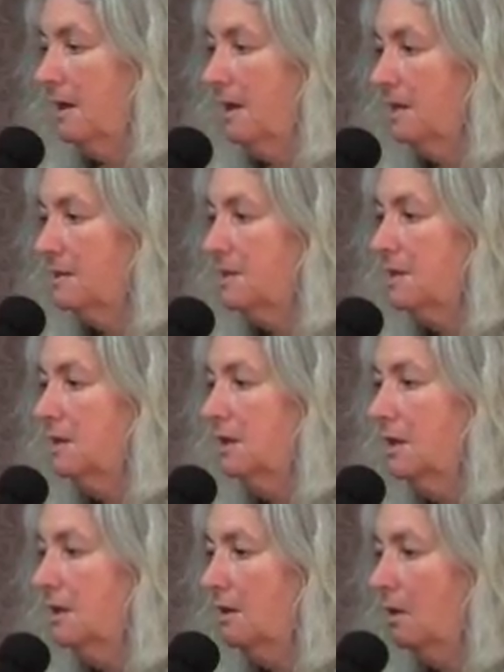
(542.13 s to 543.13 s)
And
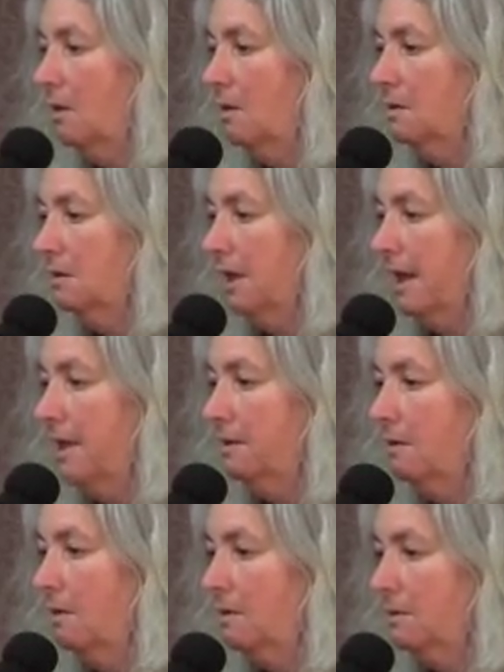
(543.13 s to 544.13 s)
suddenly the old
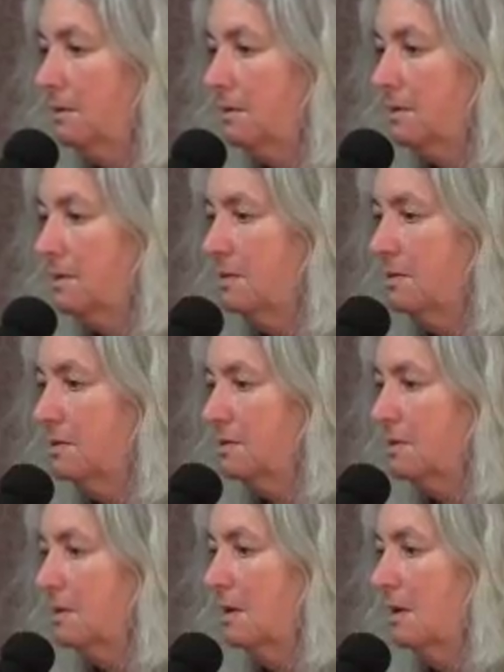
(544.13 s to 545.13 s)
landholders
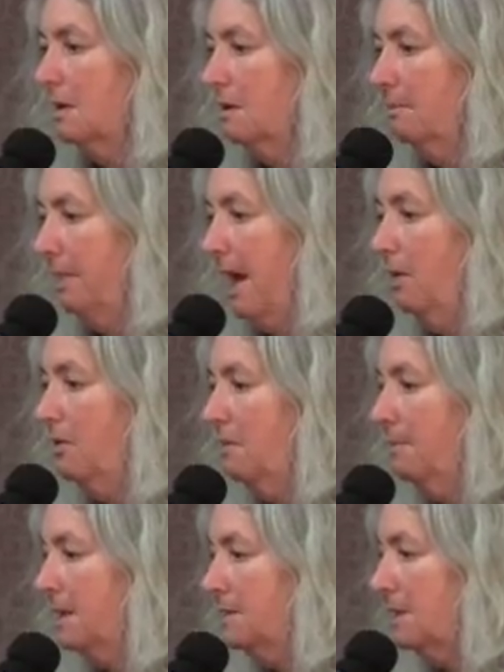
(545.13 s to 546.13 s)
whose power
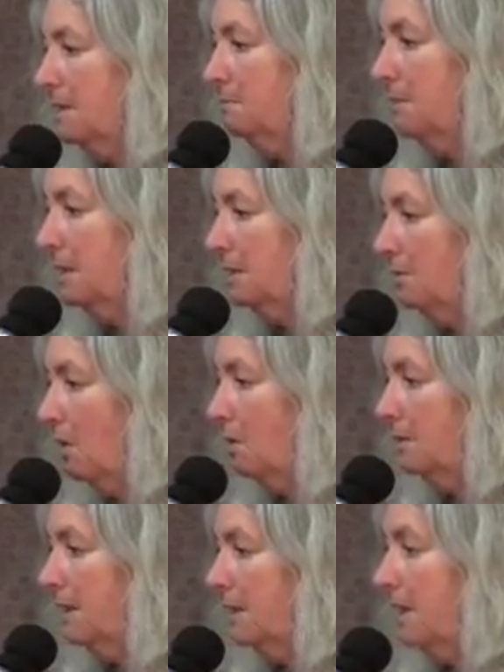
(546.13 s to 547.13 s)
base had been
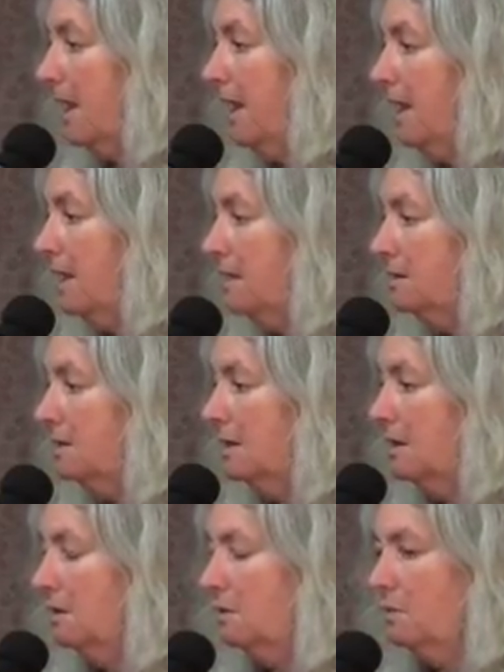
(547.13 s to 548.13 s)
holding land
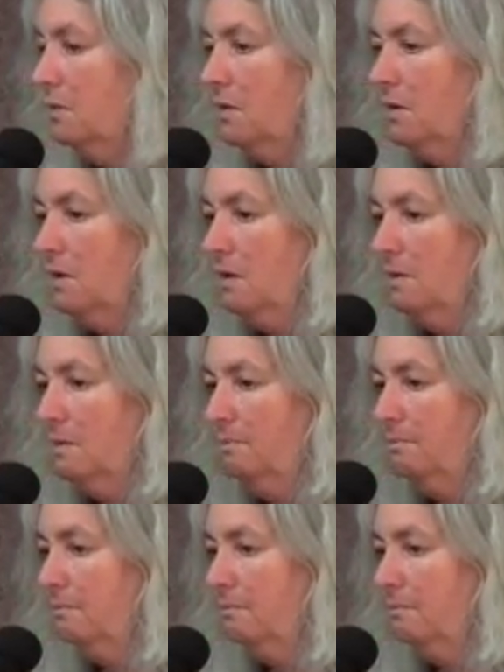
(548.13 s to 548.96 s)
were